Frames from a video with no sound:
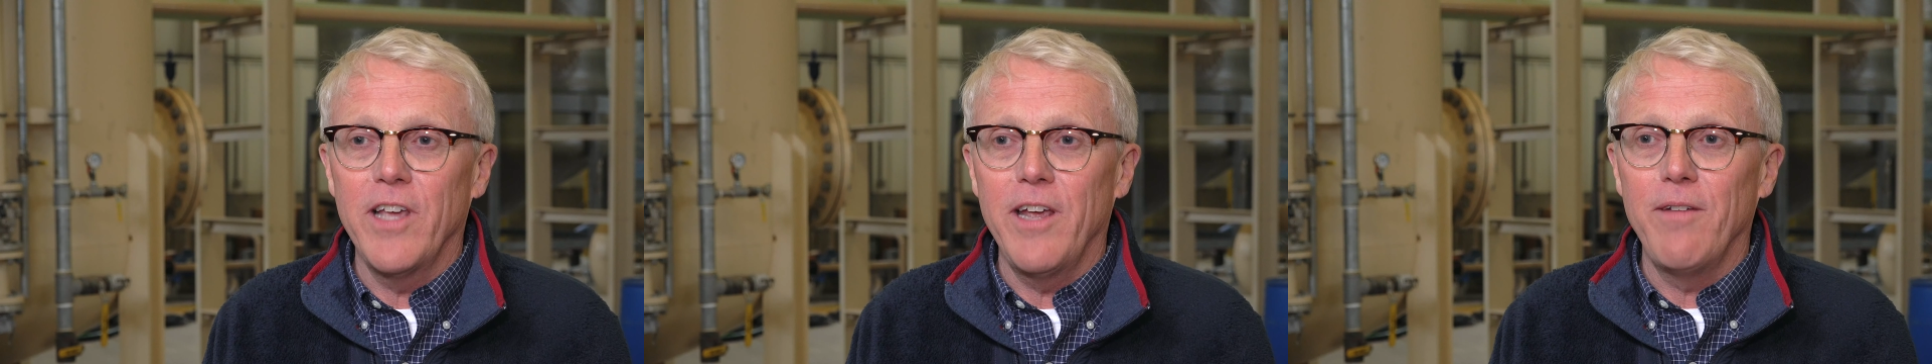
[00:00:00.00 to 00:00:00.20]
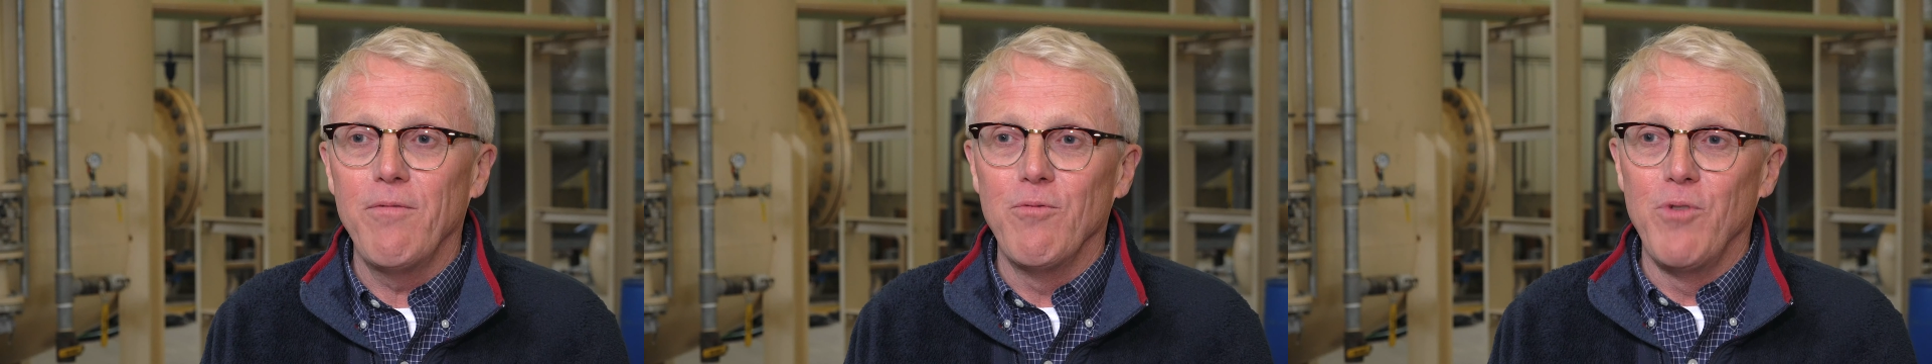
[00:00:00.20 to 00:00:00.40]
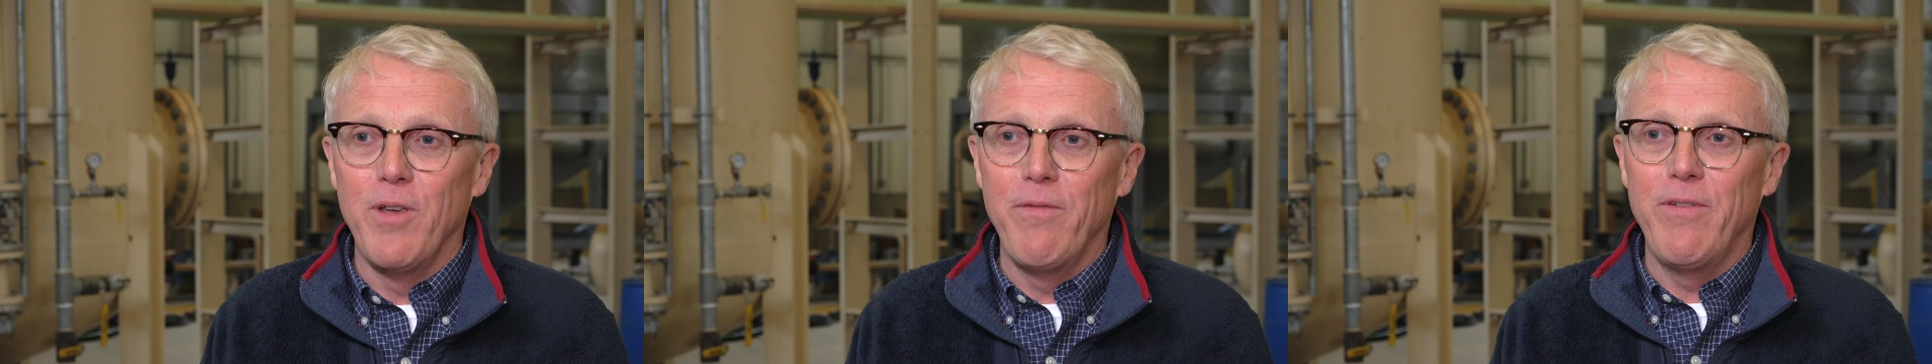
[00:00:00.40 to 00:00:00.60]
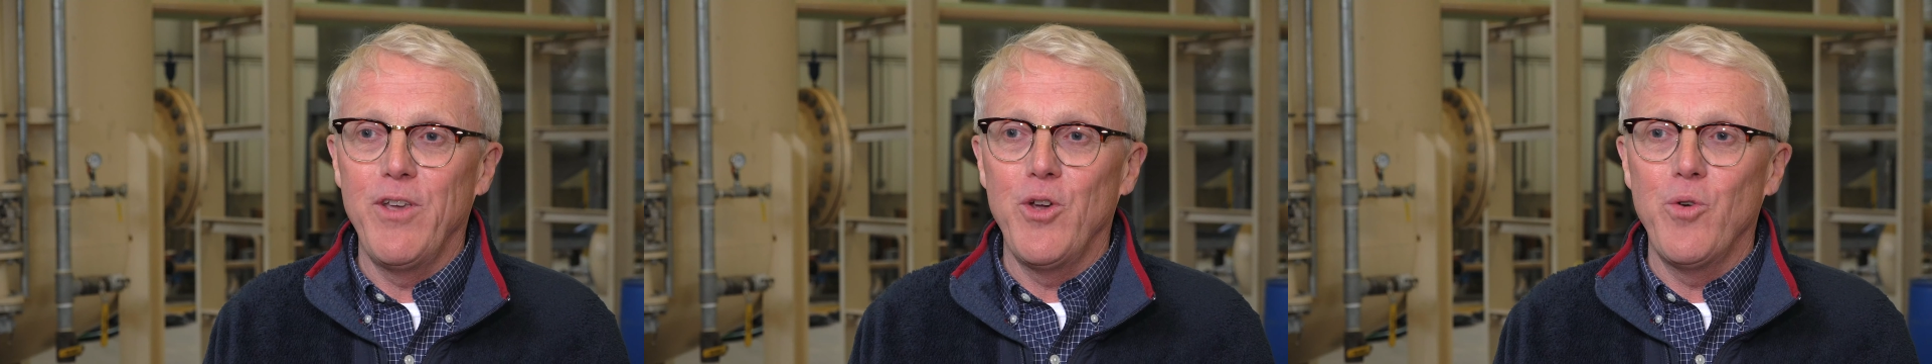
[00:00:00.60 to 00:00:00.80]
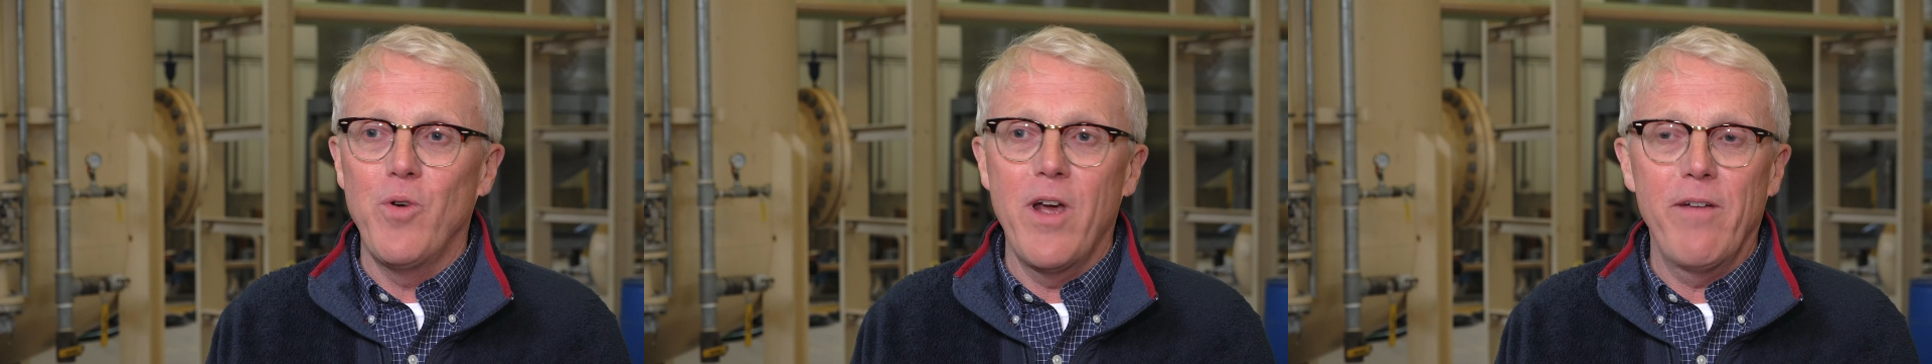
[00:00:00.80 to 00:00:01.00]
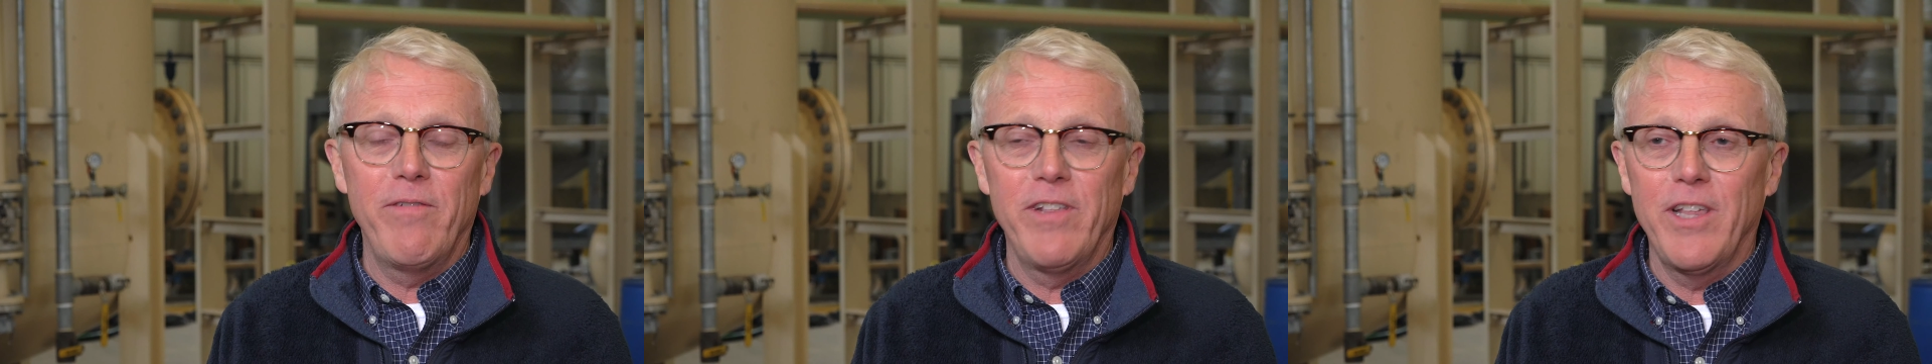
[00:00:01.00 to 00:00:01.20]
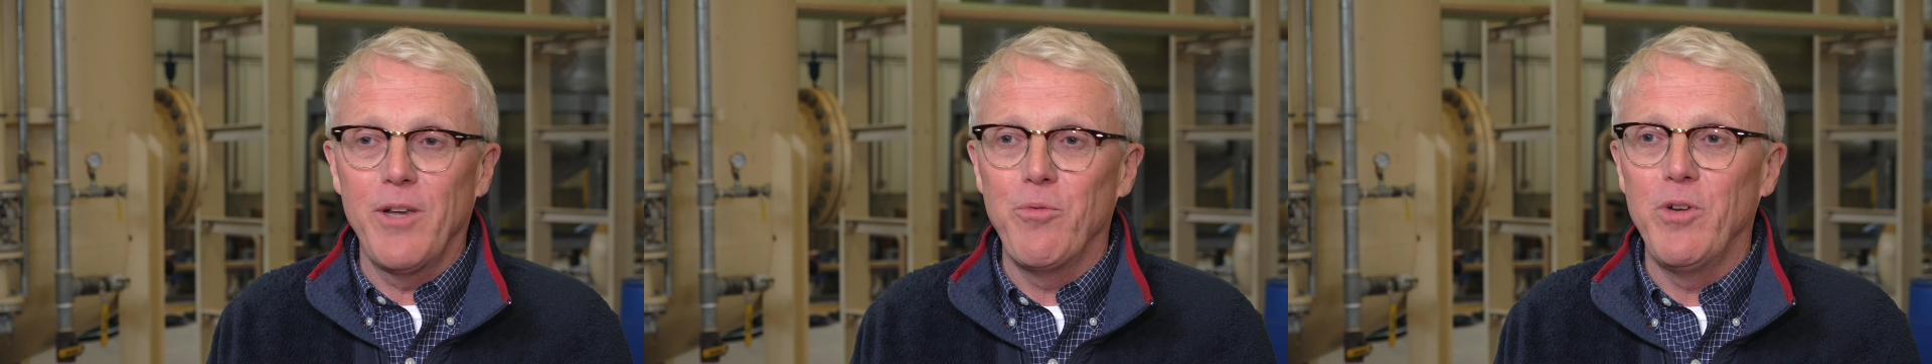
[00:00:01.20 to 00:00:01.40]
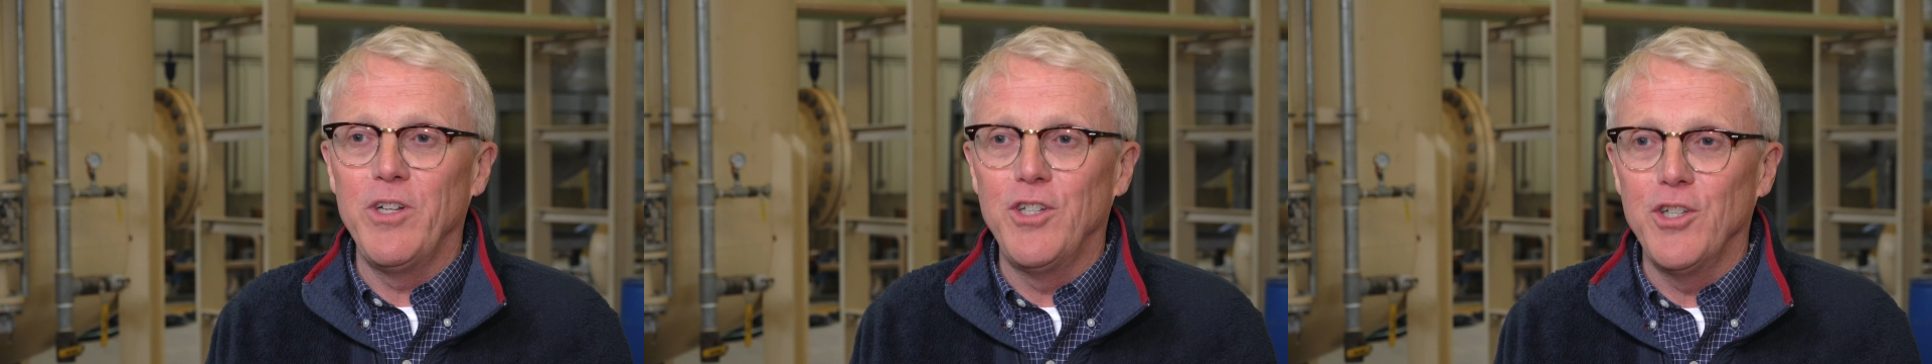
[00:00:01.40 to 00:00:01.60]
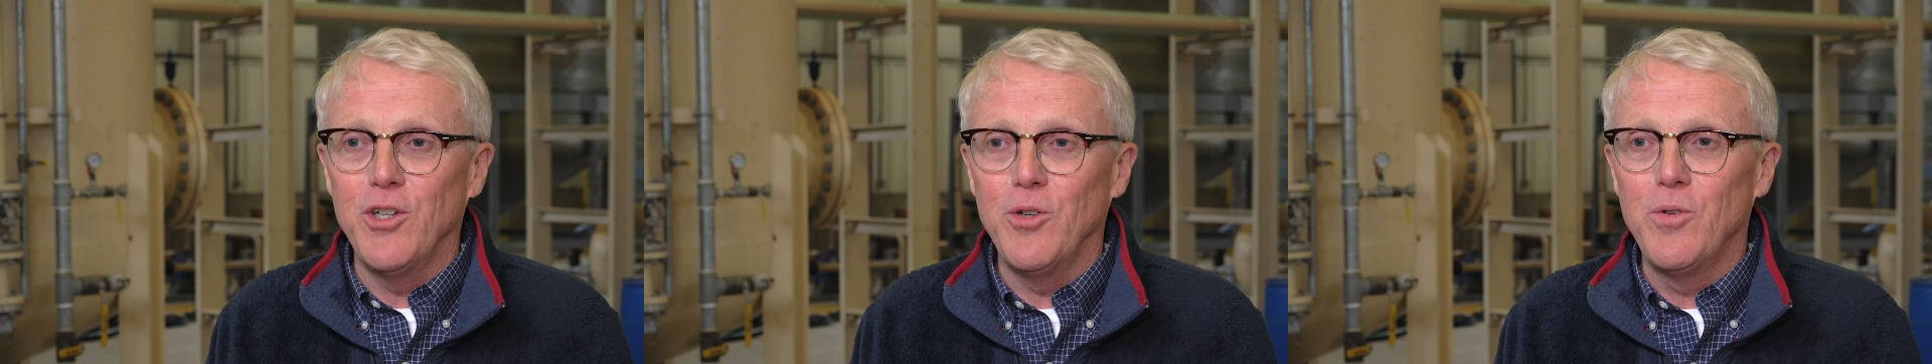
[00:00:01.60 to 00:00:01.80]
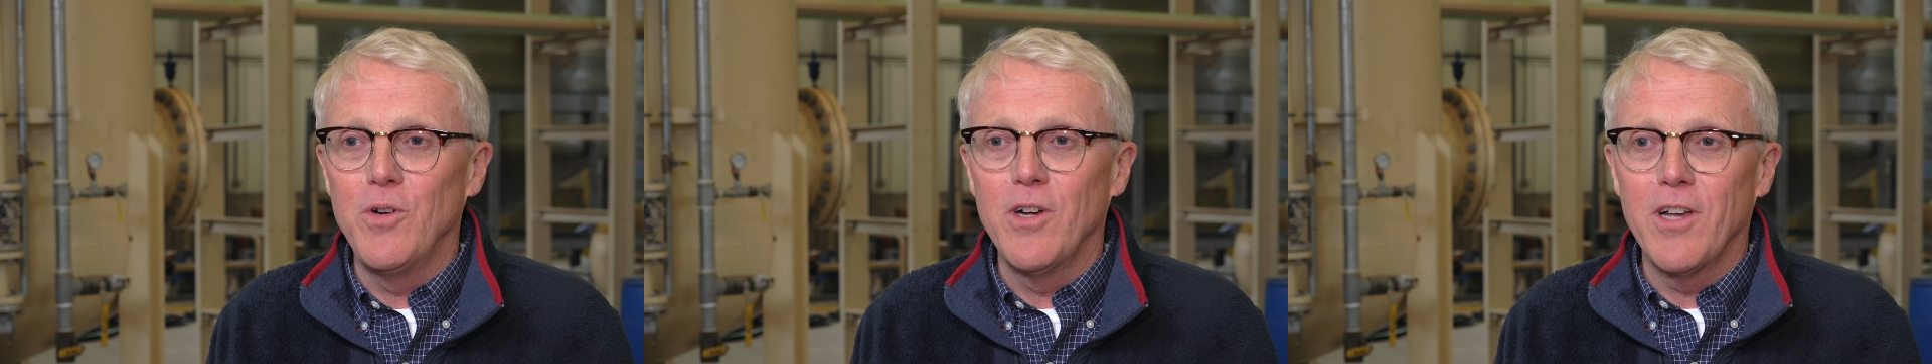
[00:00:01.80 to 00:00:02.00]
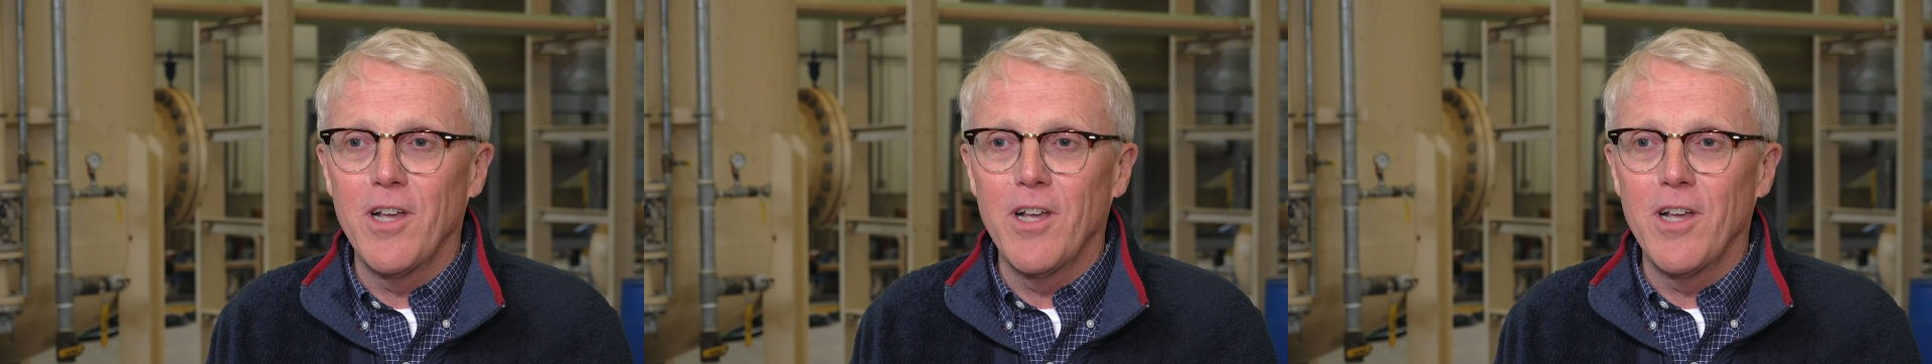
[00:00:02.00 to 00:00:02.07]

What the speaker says: They review everything we do.